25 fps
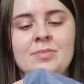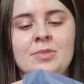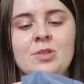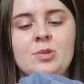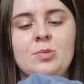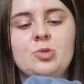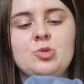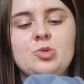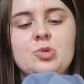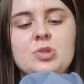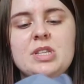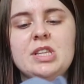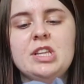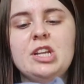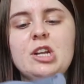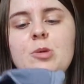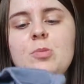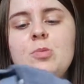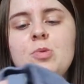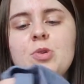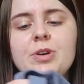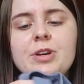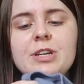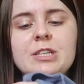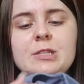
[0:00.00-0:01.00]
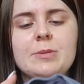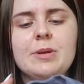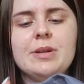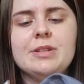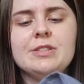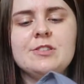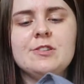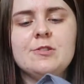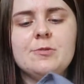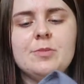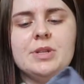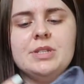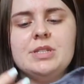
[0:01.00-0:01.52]
which was a little more
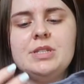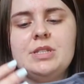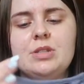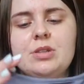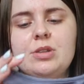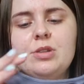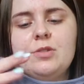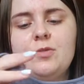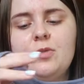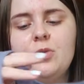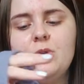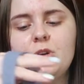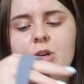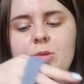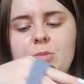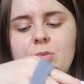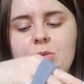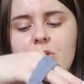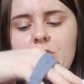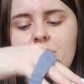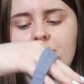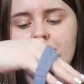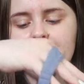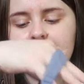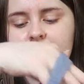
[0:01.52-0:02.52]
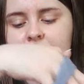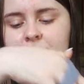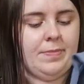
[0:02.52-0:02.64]
expensive but still affordable.